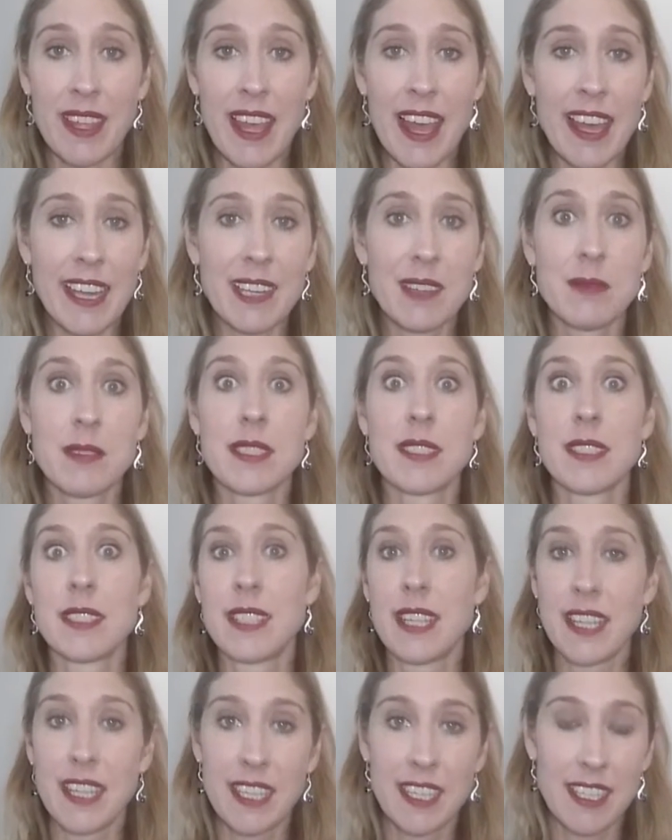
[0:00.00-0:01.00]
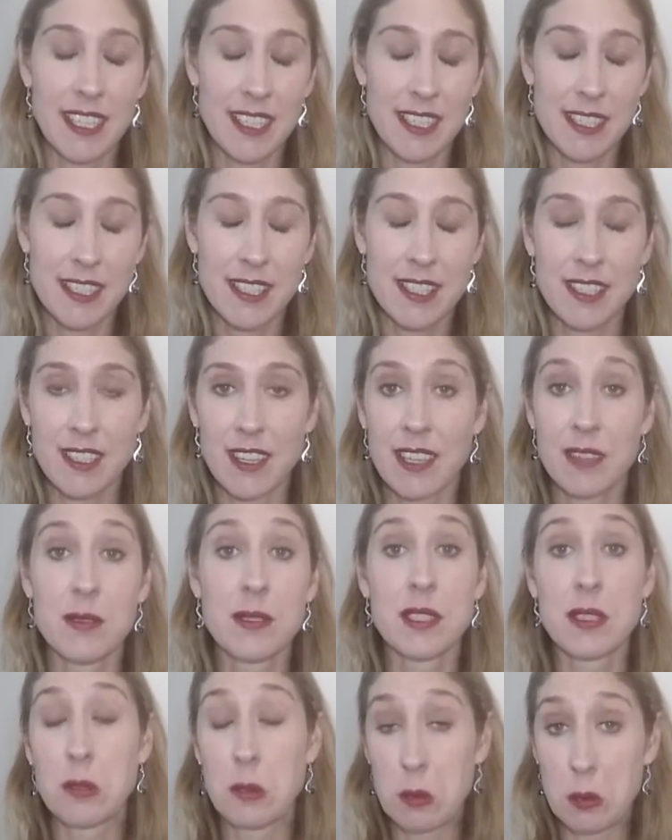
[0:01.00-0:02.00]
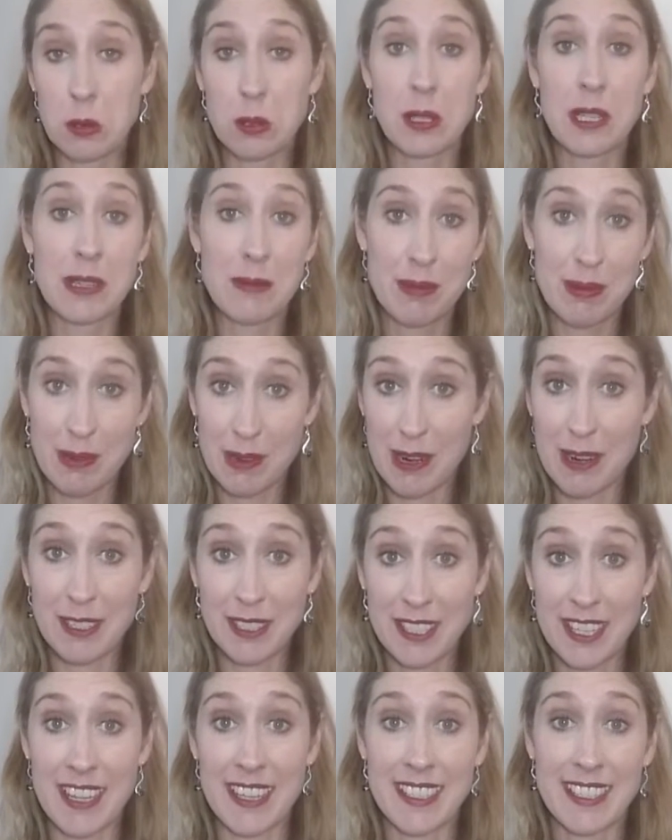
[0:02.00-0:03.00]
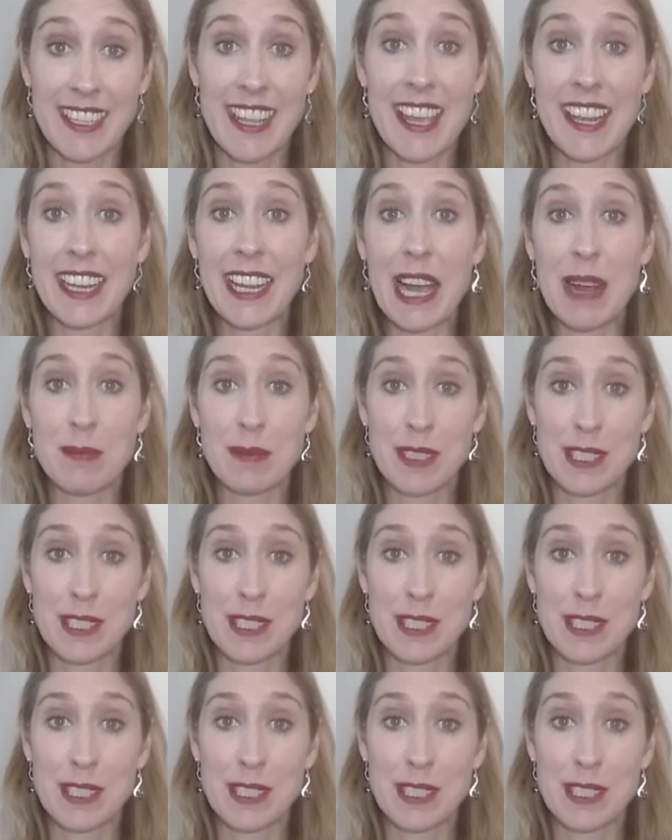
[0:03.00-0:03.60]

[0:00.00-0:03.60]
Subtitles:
And it was a grueling process getting up